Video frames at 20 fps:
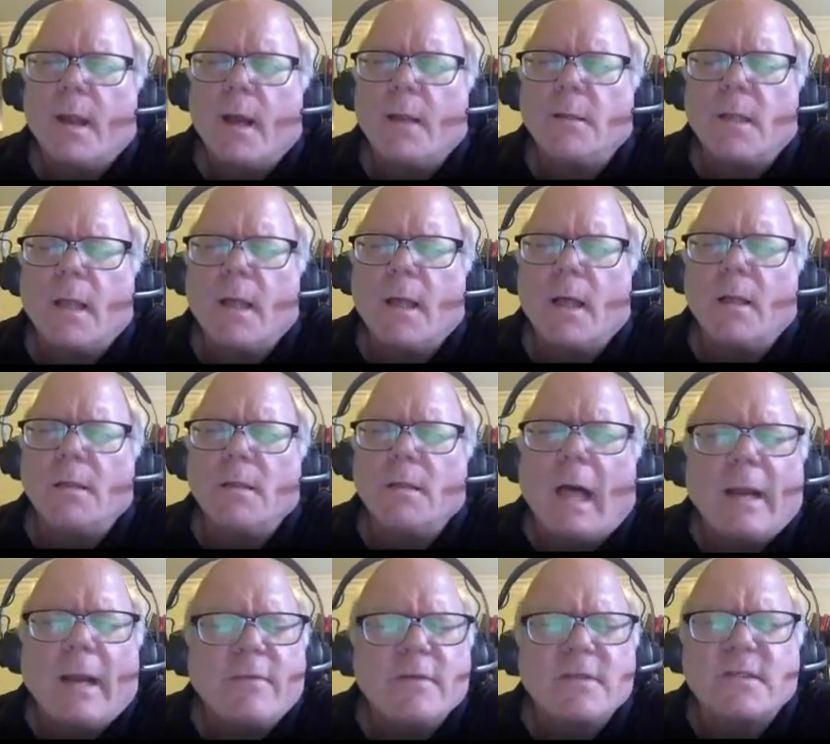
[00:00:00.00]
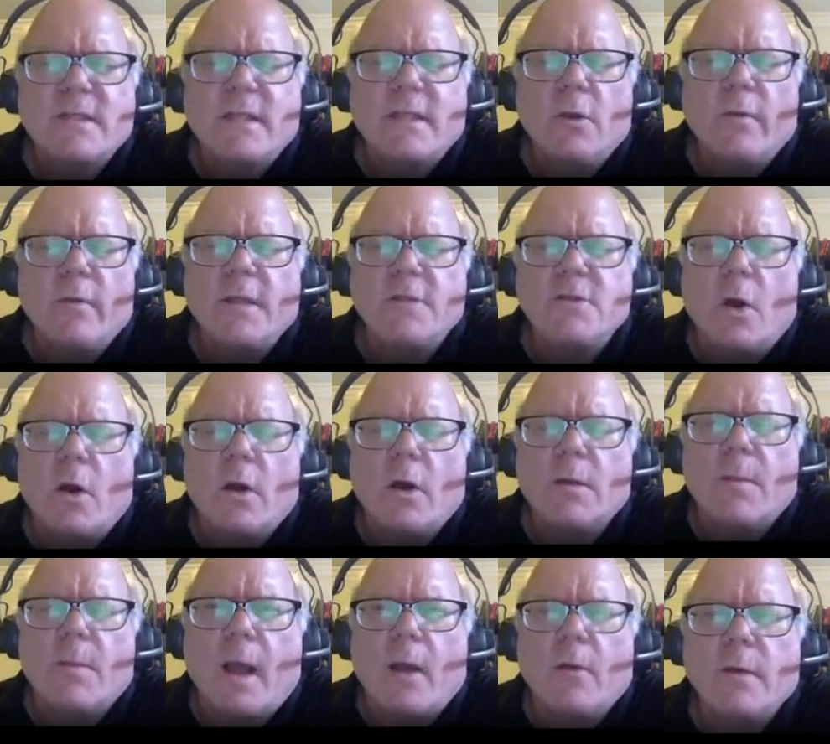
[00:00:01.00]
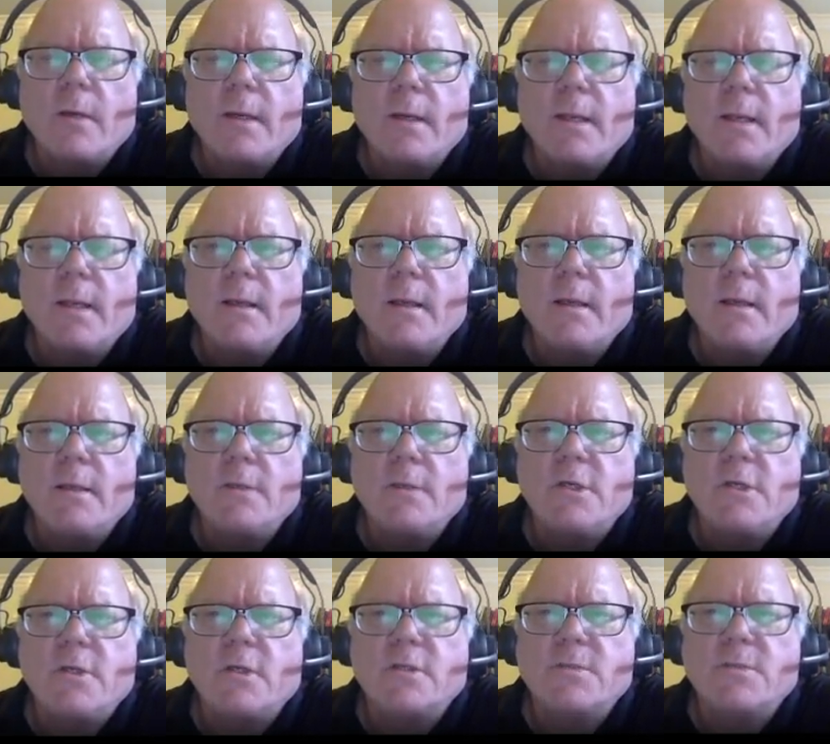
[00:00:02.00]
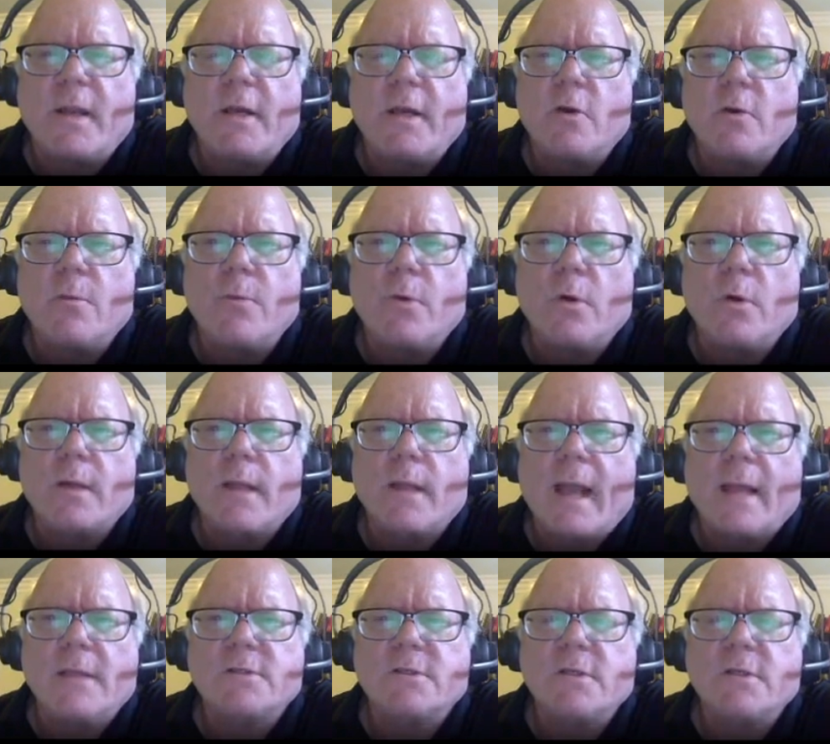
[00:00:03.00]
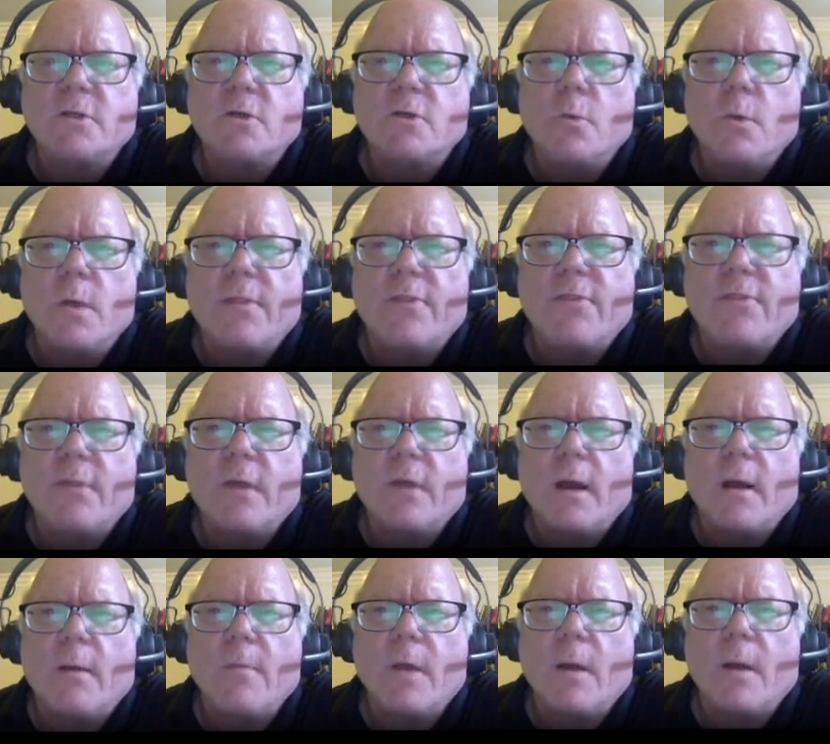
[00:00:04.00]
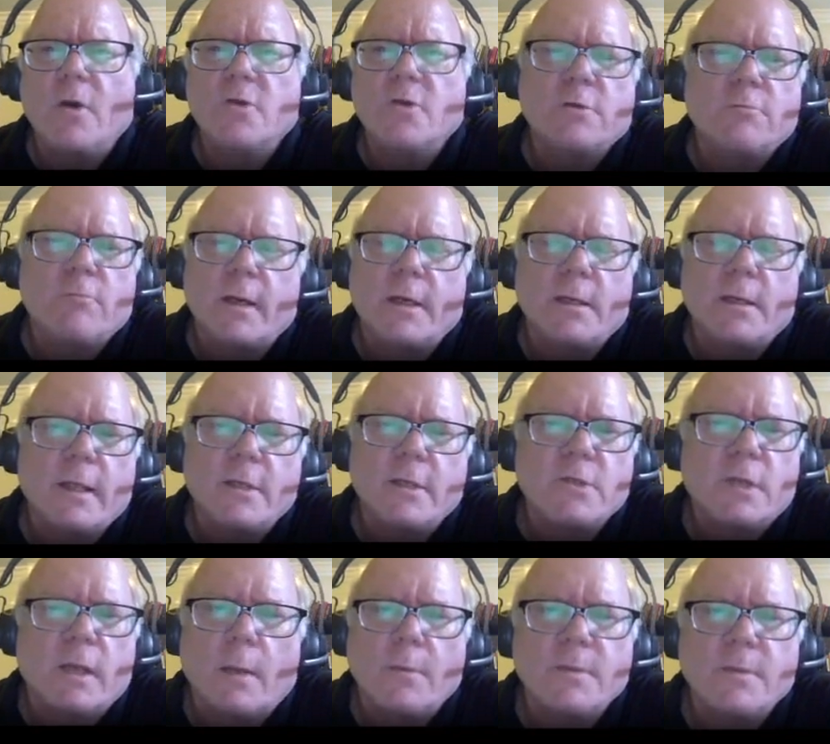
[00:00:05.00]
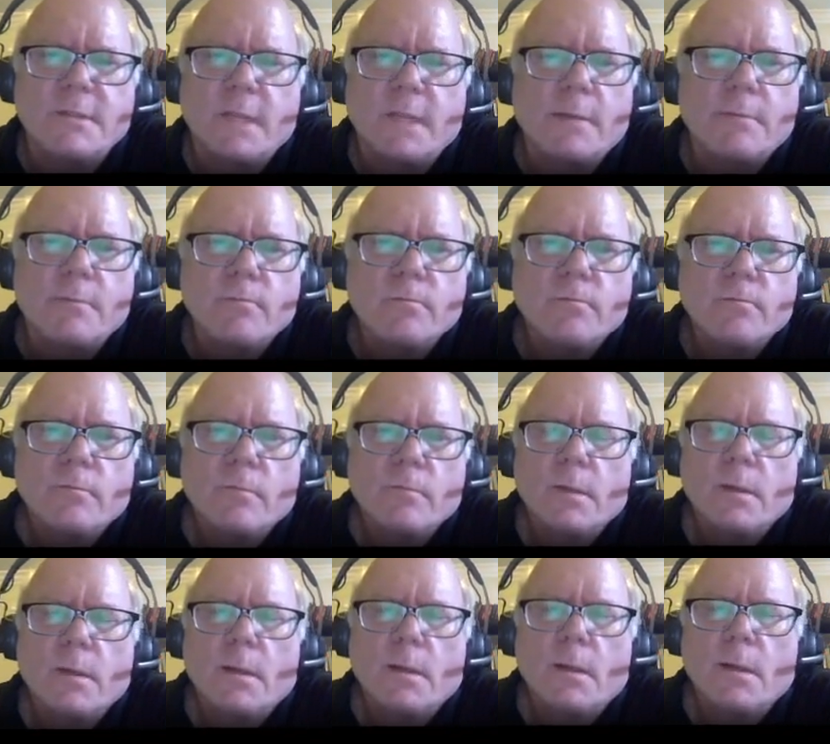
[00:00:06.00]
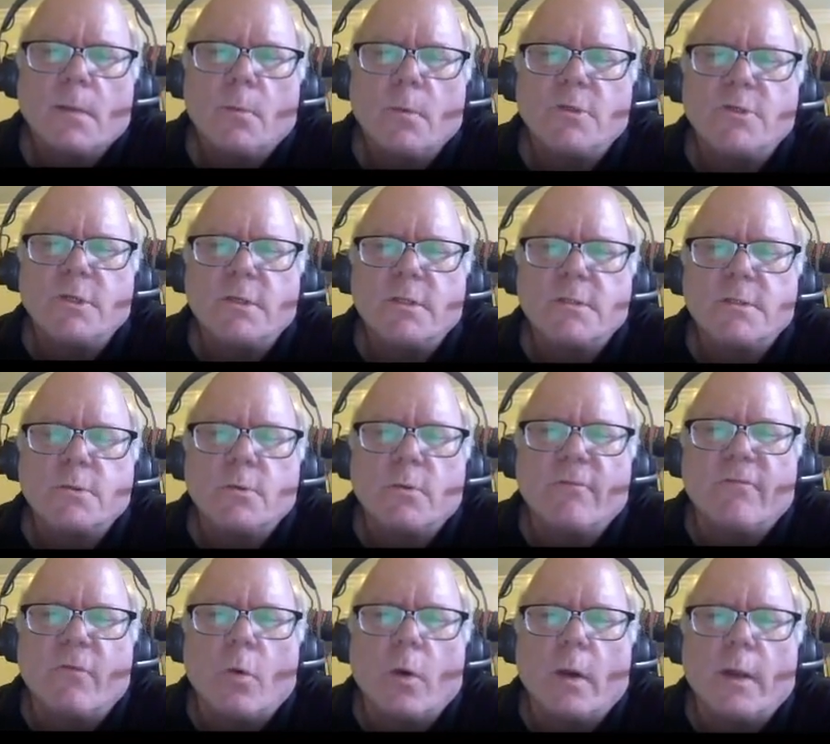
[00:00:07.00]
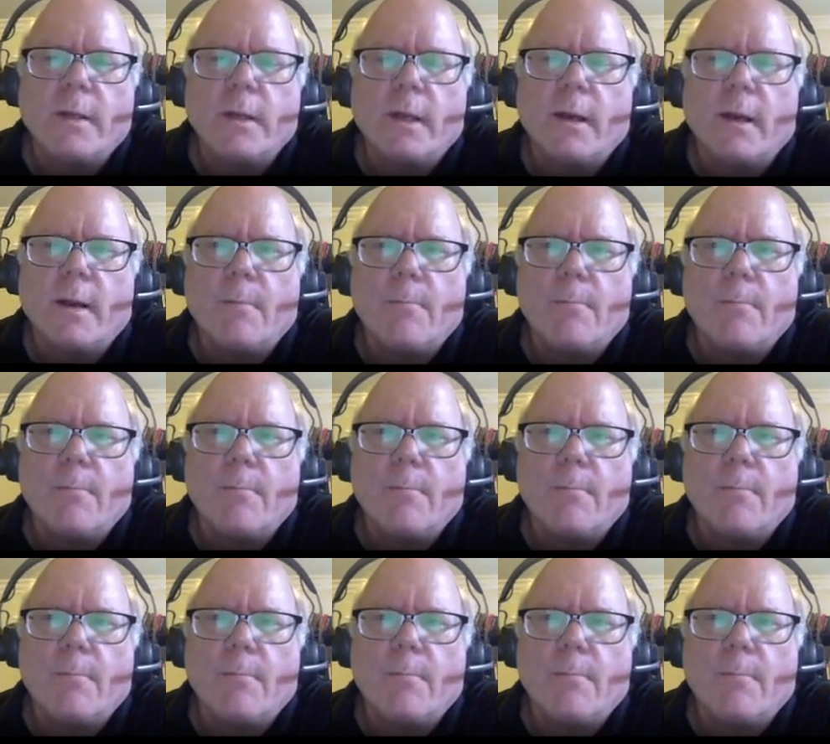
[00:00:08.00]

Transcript: A lot of the skill they talk about she talks about in her book has to do with emotion regulation, I would say, which is to avoid,